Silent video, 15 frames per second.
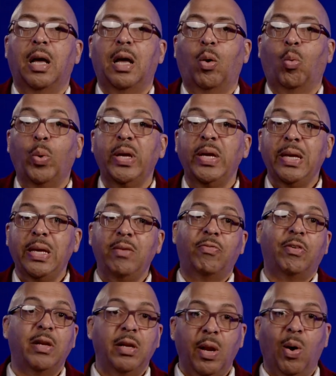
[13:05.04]
We
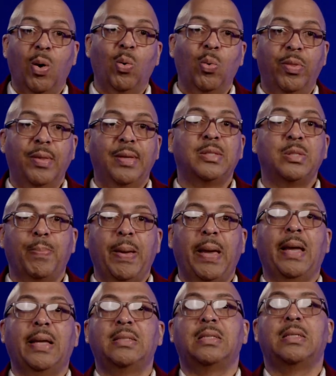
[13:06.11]
even know this
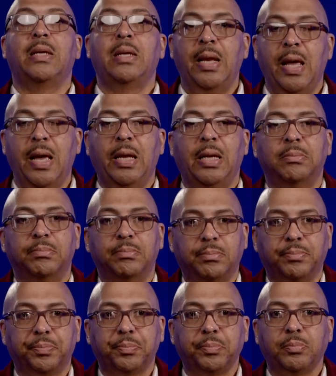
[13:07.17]
man's name.
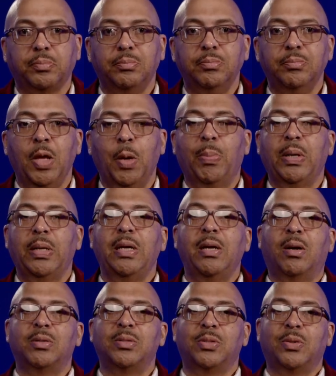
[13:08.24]
But he
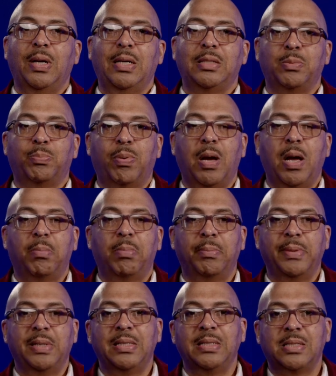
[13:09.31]
also has a
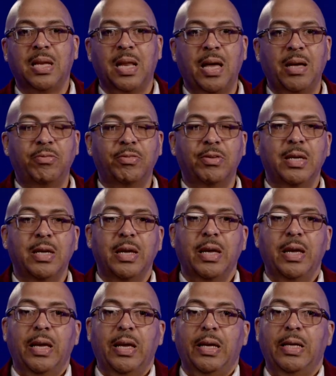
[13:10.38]
problem in his life.
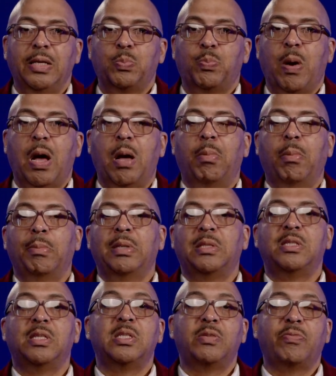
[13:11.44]
His problem
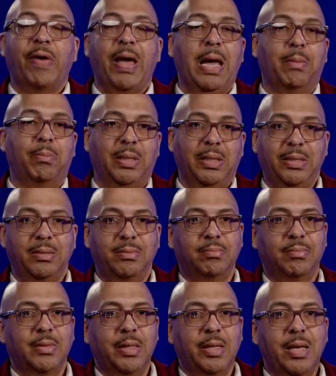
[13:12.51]
is his family.
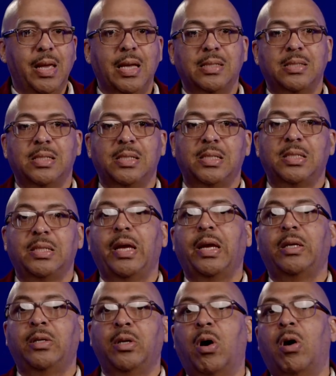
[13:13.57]
He has a
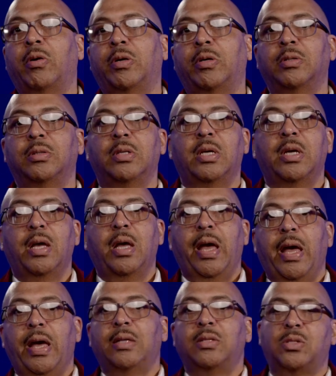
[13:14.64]
sick daughter.
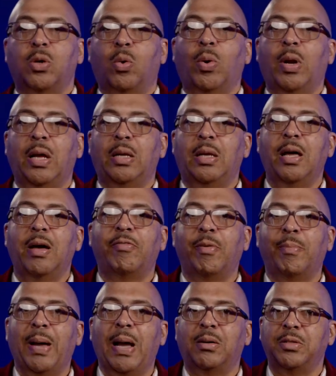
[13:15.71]
And so what I love
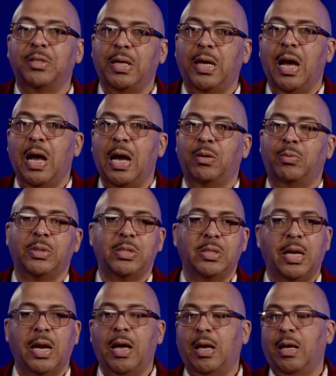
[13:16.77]
about Jairus,
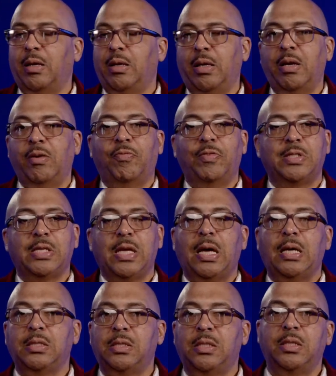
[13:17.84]
and I
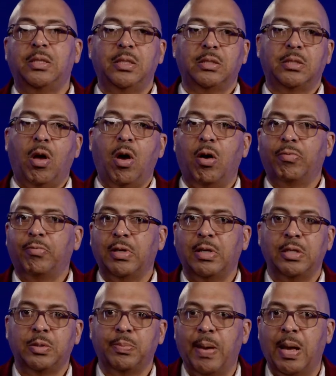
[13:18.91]
emphasize this as often
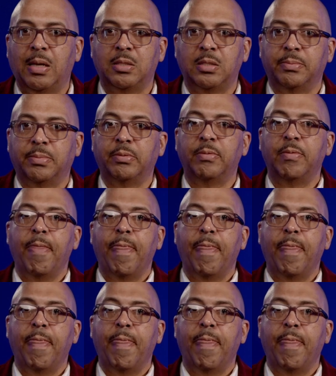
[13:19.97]
as possible,